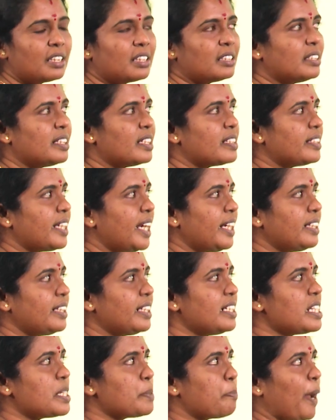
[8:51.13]
the
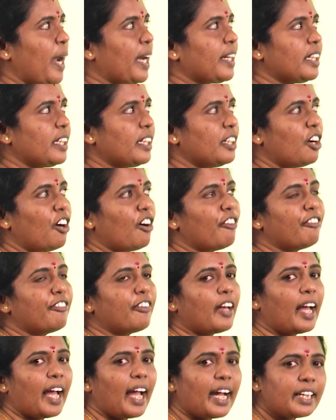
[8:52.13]
sentence pattern of
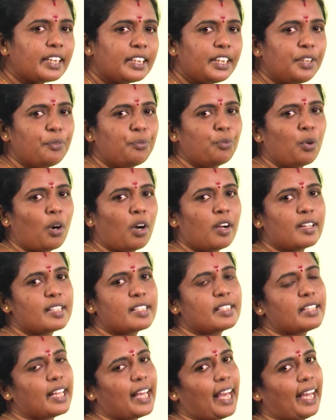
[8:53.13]
active
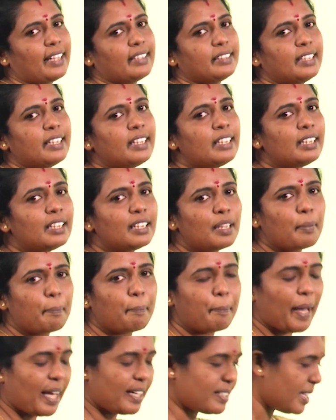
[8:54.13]
voice and the
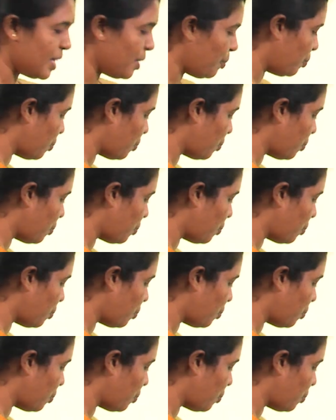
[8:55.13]
passive